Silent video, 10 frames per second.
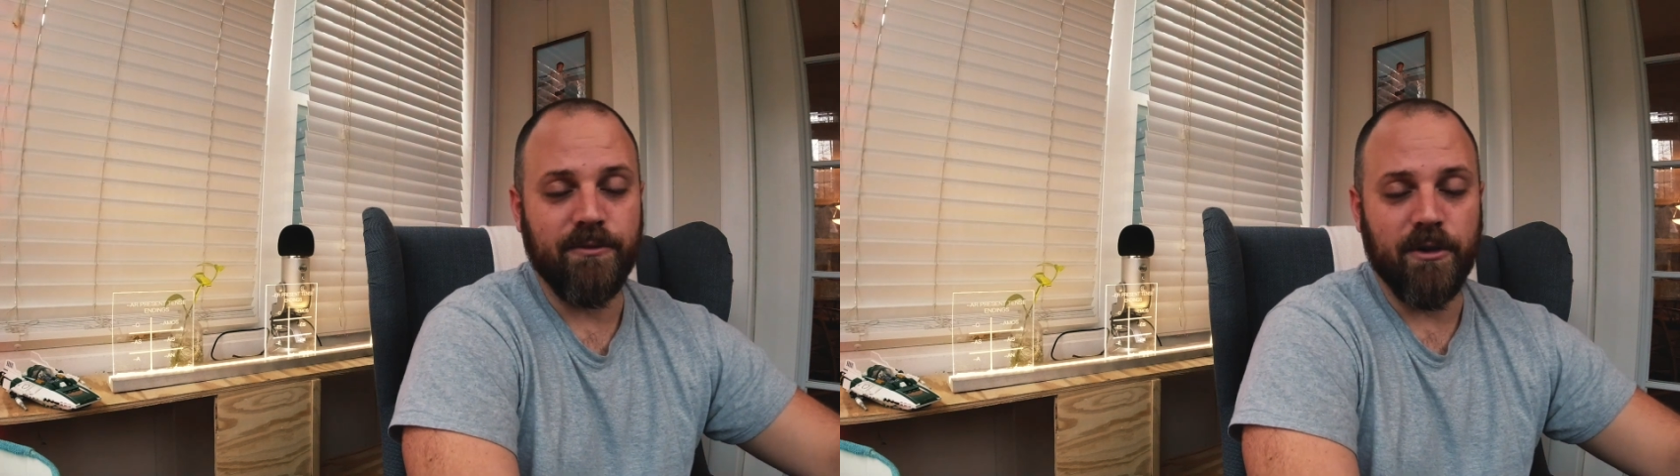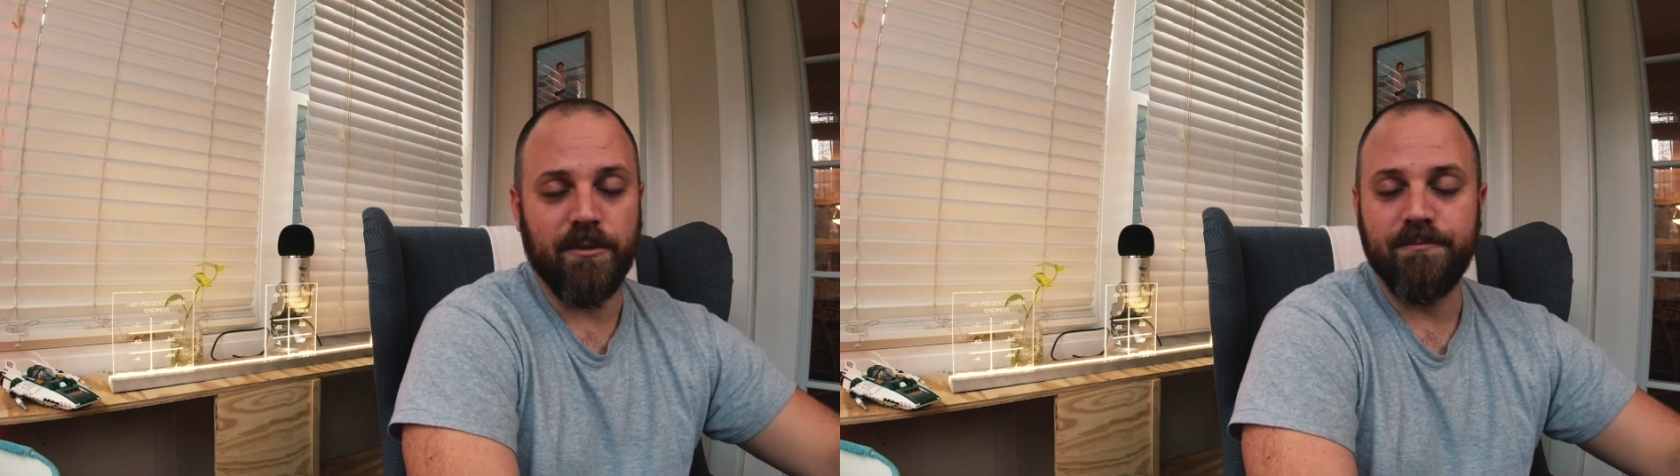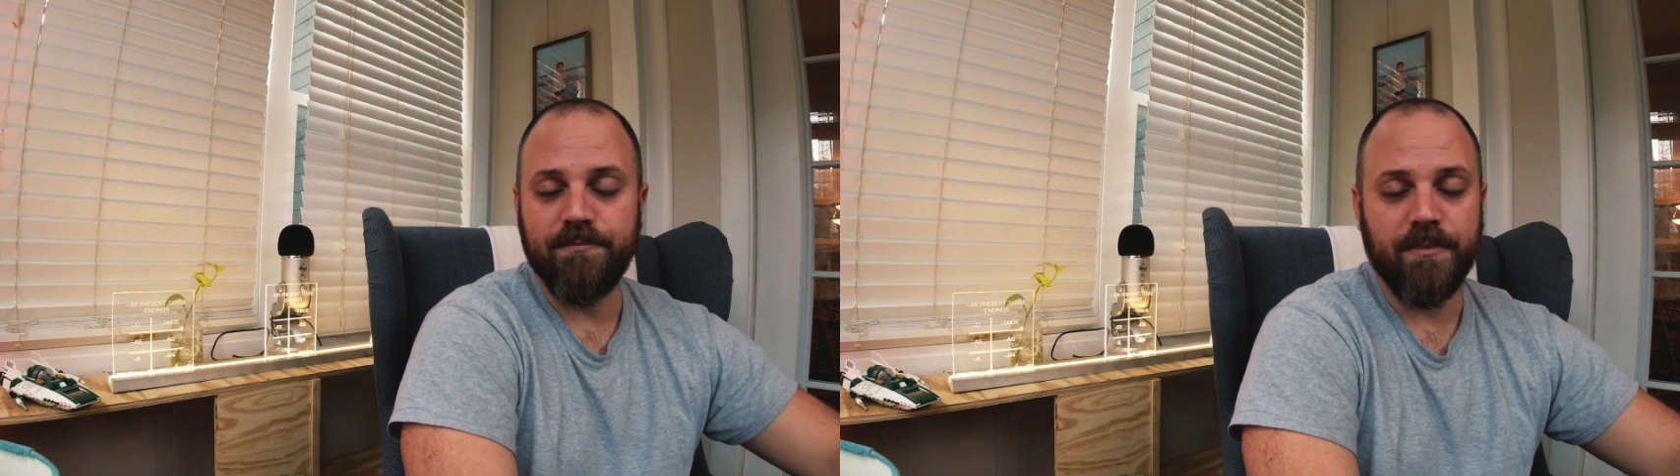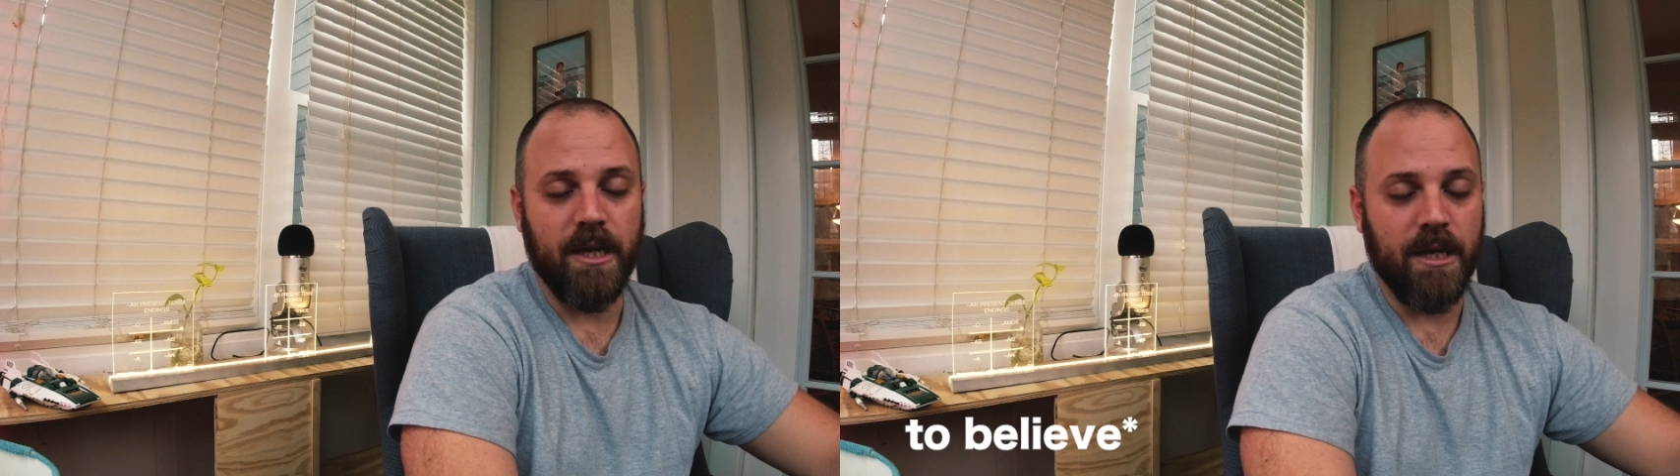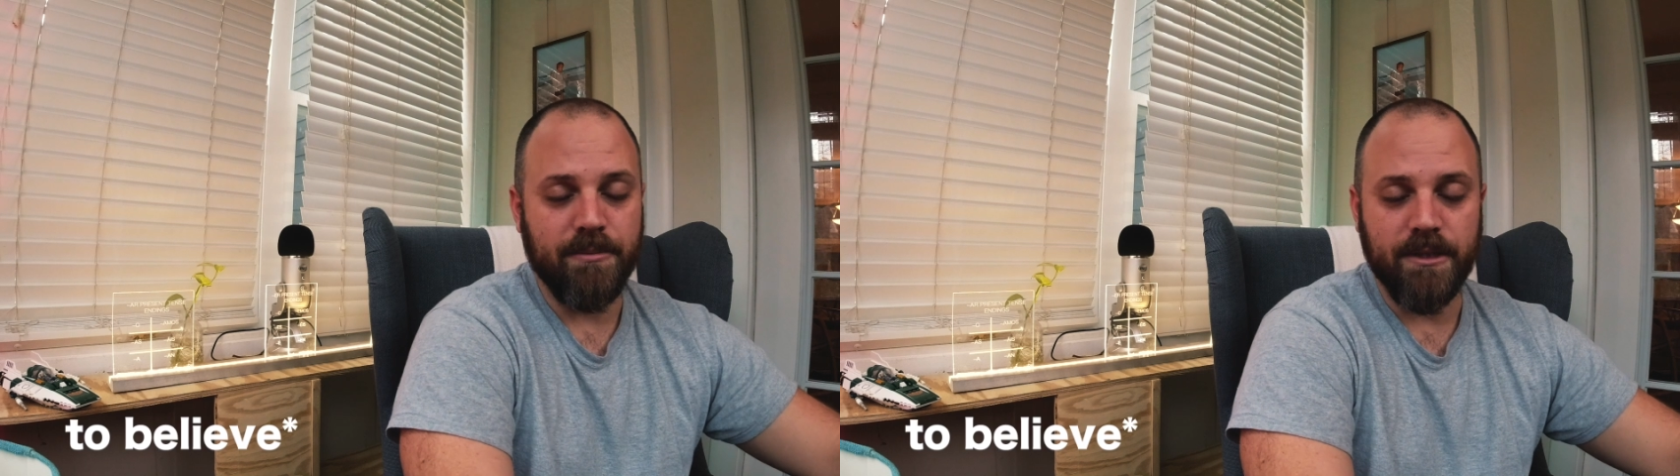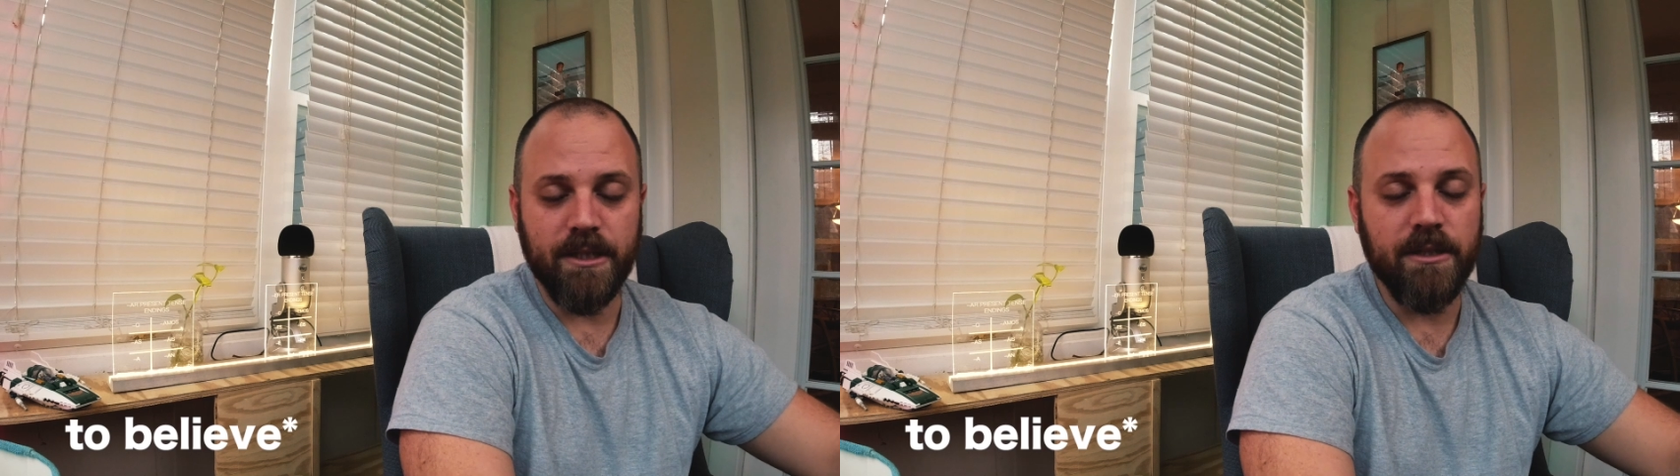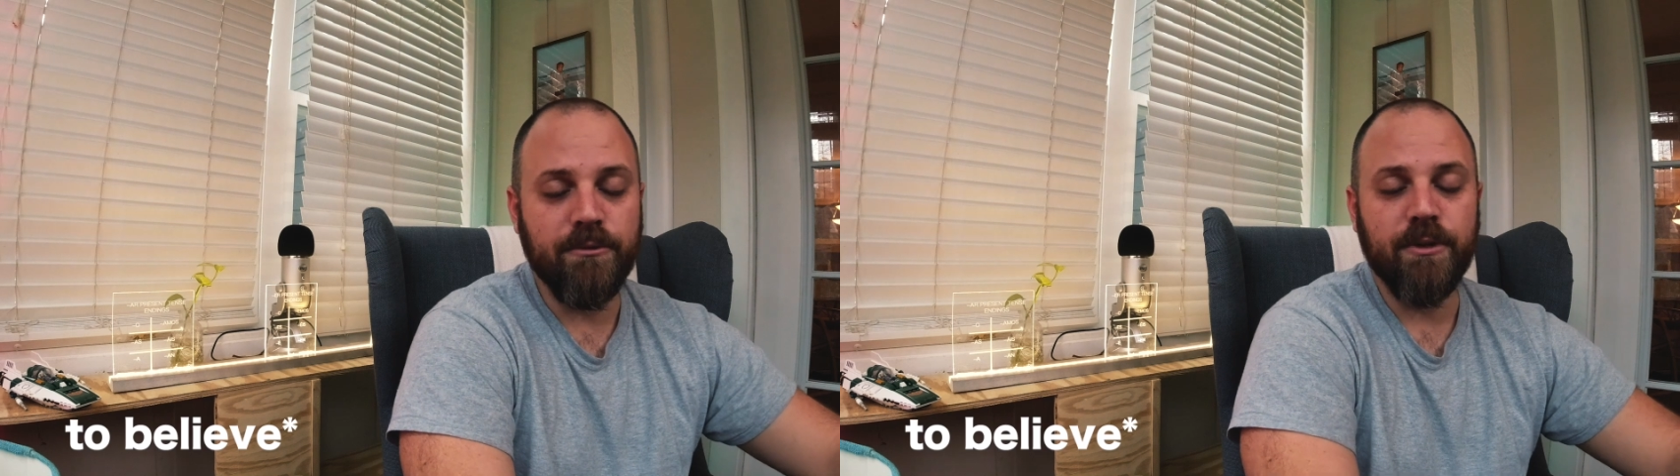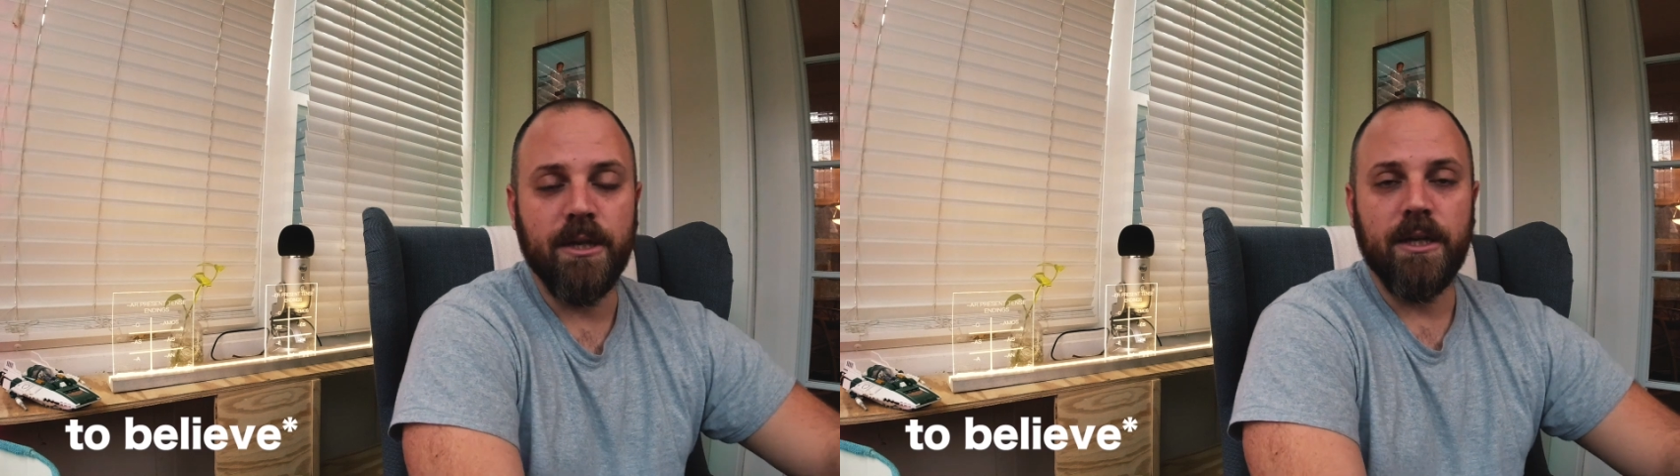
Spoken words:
verb, I believe,